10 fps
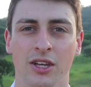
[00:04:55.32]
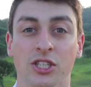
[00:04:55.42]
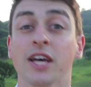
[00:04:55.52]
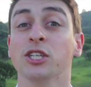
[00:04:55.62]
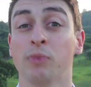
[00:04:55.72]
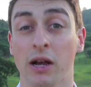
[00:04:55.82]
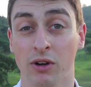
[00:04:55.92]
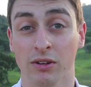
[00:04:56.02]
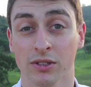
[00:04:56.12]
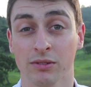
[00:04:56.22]
So there's your
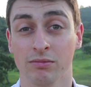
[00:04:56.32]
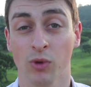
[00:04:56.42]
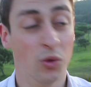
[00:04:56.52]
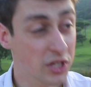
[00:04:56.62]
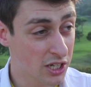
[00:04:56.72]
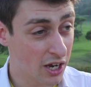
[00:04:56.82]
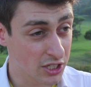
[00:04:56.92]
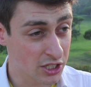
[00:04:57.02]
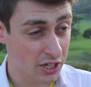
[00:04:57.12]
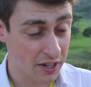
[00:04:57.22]
background. All these
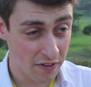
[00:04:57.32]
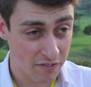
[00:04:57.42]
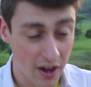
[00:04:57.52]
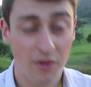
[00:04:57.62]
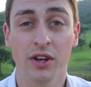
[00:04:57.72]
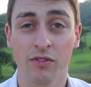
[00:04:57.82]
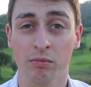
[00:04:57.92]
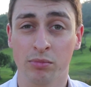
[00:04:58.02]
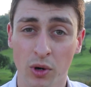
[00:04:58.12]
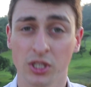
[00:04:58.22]
guys are studying very
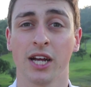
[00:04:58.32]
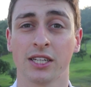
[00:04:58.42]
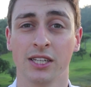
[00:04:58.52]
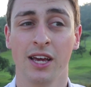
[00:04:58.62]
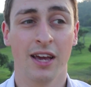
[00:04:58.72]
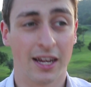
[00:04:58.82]
different projects,